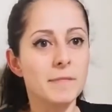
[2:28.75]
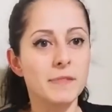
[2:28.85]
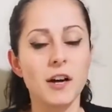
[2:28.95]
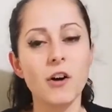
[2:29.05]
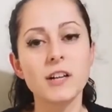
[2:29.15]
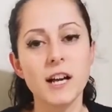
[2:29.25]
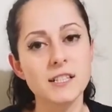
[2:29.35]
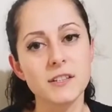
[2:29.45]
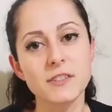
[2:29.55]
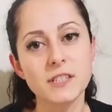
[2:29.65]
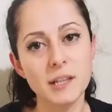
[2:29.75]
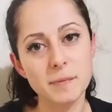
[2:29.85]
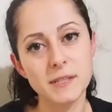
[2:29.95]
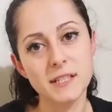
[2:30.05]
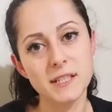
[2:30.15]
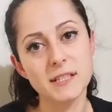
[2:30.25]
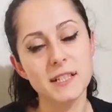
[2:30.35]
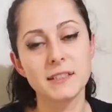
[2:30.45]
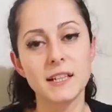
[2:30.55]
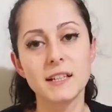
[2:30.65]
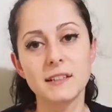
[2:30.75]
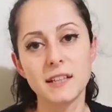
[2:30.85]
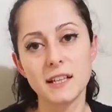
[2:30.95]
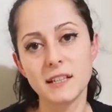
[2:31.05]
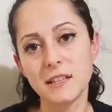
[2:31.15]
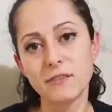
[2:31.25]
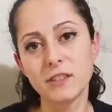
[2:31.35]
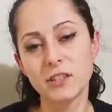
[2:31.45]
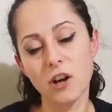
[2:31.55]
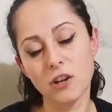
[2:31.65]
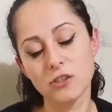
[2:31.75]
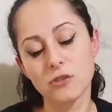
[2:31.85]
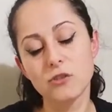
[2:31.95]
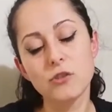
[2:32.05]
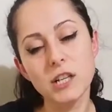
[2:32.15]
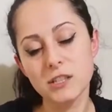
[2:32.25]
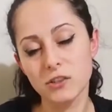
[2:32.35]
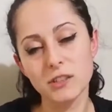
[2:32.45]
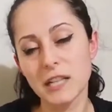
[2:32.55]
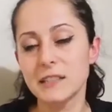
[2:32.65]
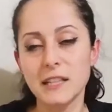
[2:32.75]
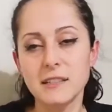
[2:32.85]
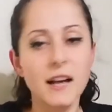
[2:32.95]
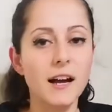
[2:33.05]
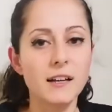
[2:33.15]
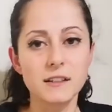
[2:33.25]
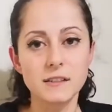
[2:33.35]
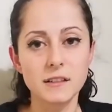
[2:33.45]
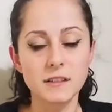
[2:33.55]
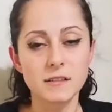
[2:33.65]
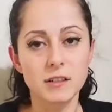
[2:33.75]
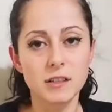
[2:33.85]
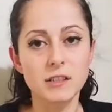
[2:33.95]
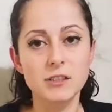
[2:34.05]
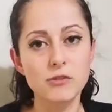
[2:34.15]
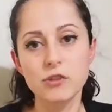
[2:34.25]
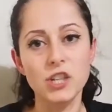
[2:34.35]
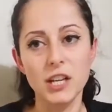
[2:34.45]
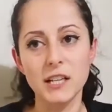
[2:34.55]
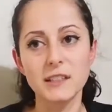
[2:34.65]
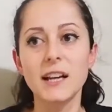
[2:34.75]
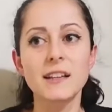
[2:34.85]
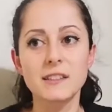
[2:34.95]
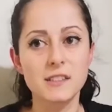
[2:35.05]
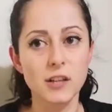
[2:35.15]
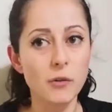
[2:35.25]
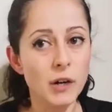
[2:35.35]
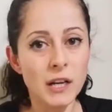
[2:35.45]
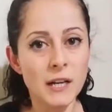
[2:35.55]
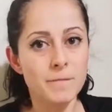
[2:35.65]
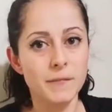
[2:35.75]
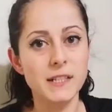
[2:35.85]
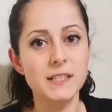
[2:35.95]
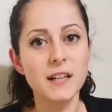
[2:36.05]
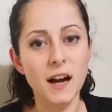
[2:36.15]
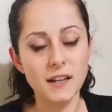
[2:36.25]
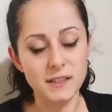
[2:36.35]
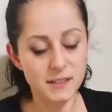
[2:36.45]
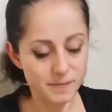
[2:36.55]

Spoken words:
all kinds of substances that they give the dogs to drink so that they die an excruciating death. So it's not,